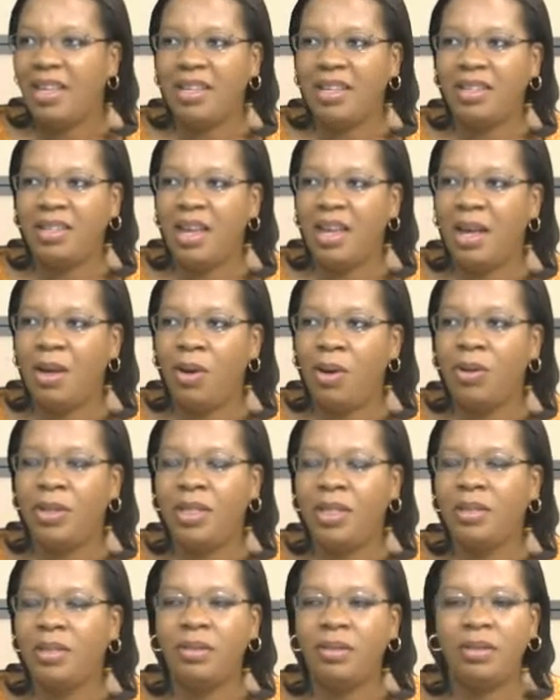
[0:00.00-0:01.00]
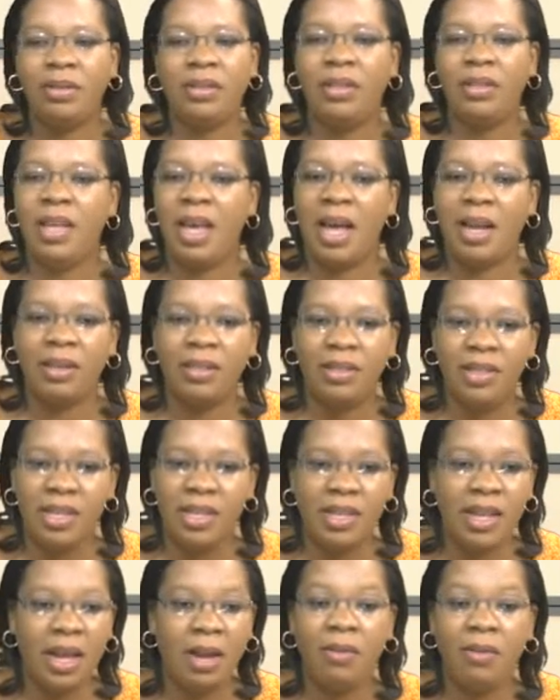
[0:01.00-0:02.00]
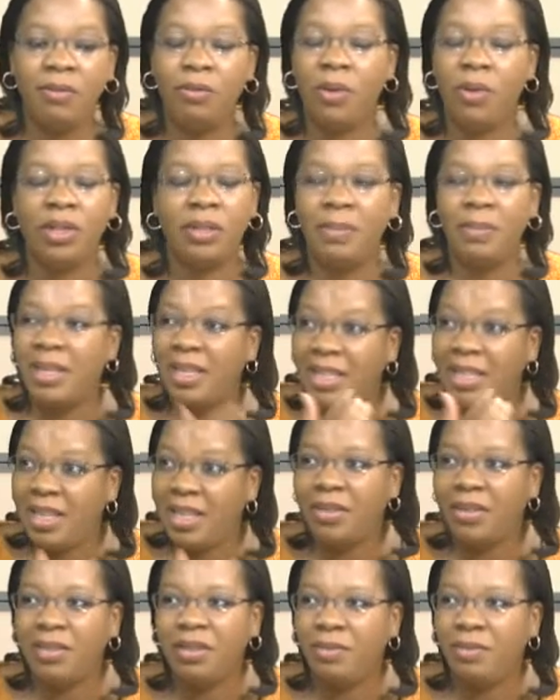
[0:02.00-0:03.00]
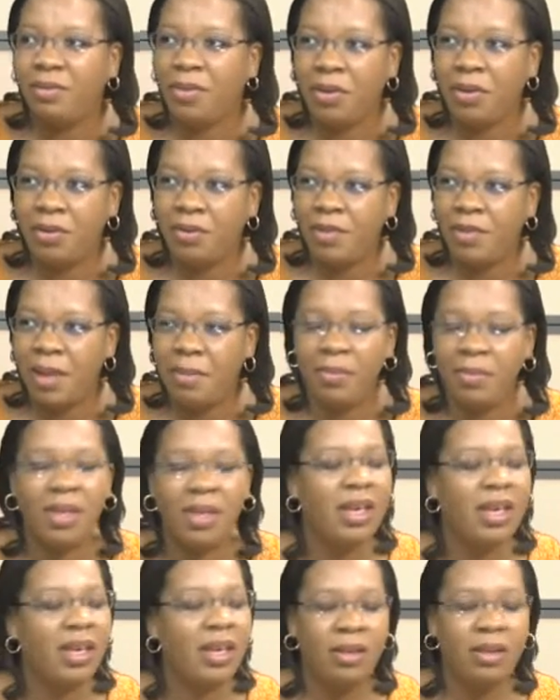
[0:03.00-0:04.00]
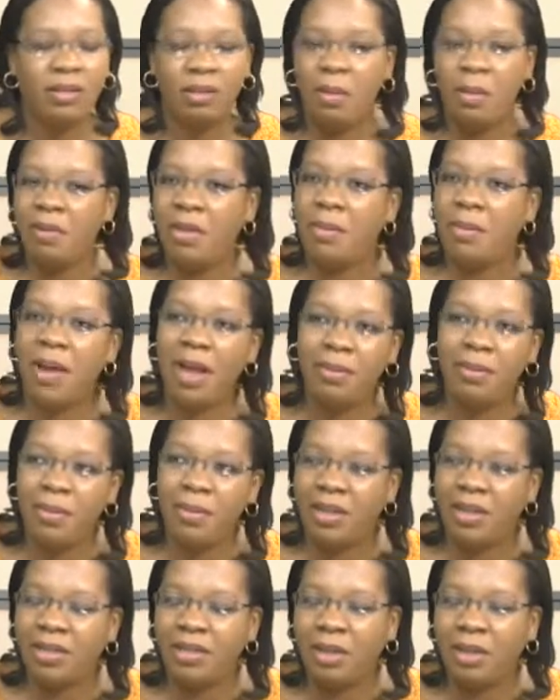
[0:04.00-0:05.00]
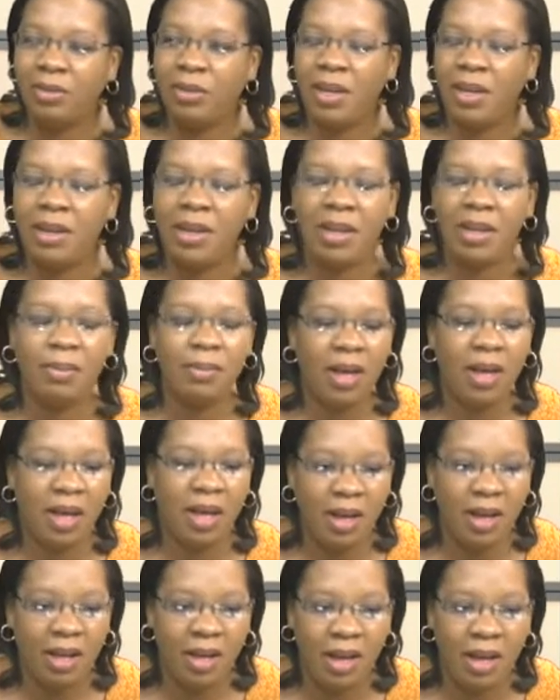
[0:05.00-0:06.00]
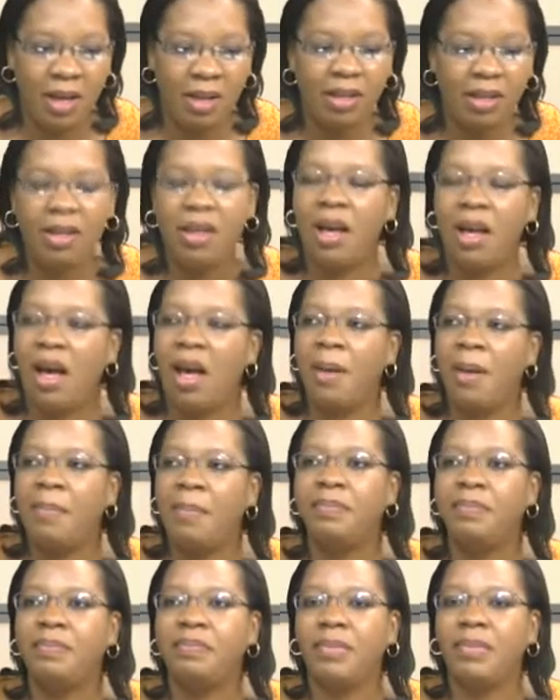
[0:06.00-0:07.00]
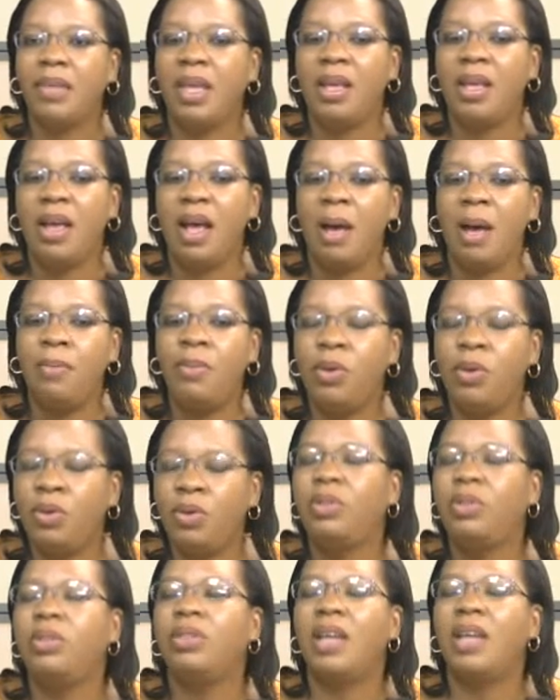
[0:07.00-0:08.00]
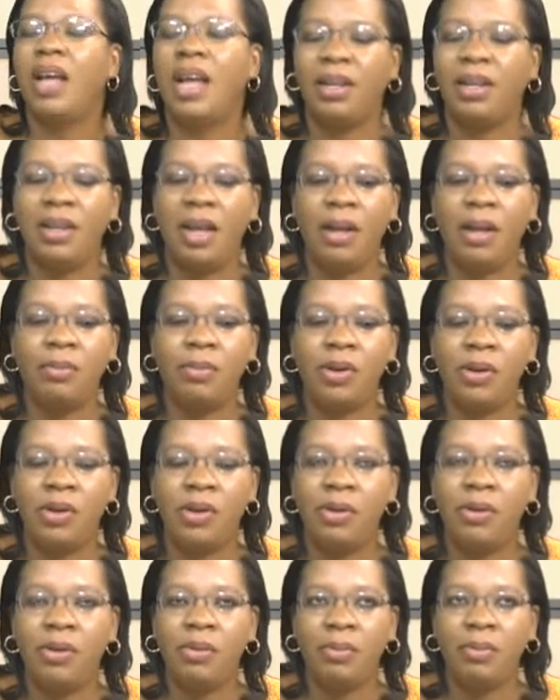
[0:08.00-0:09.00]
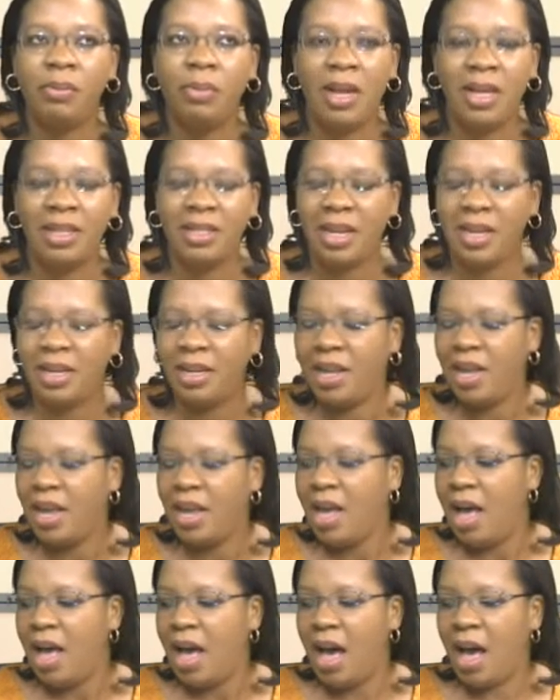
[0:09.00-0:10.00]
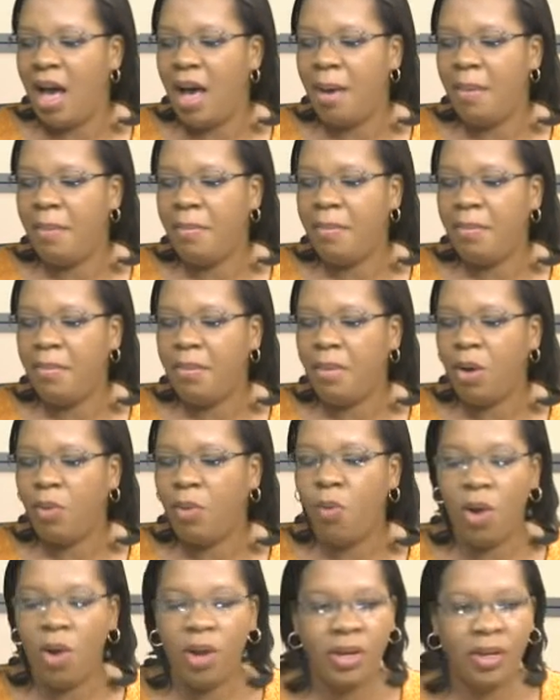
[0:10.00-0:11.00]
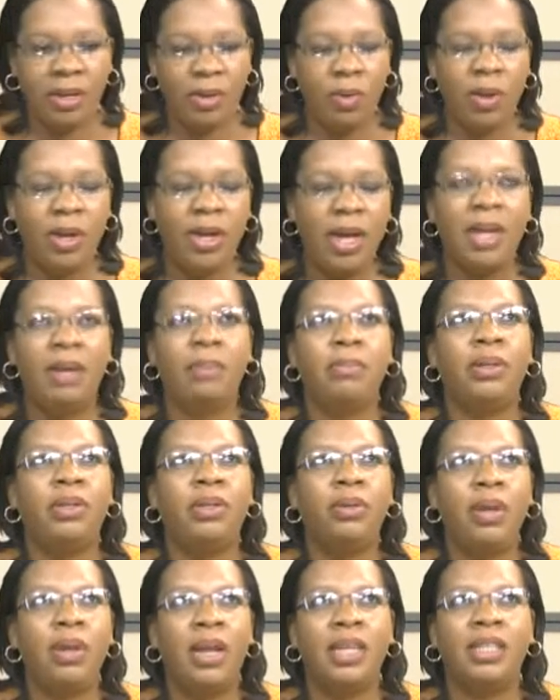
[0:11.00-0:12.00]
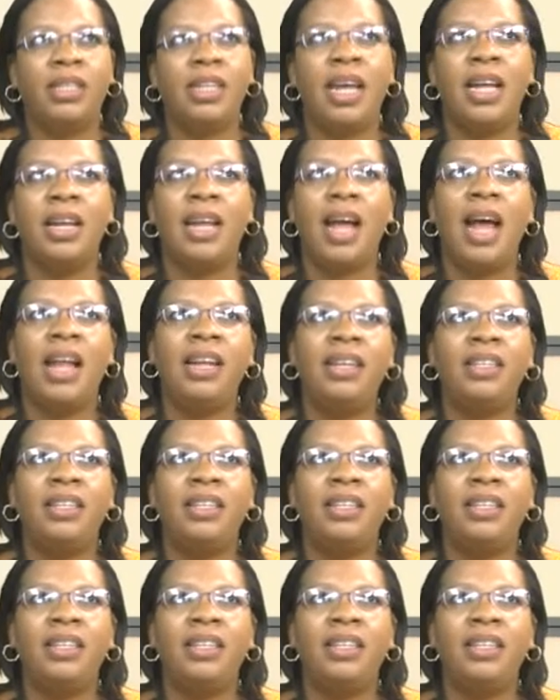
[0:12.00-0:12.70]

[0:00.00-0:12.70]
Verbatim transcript: uh, ordeals. They had seen their loved ones being killed in front of them. Some of them had been sexually uh, um, abused mm, and, and, were molested. Um, one one girl in particular, she had had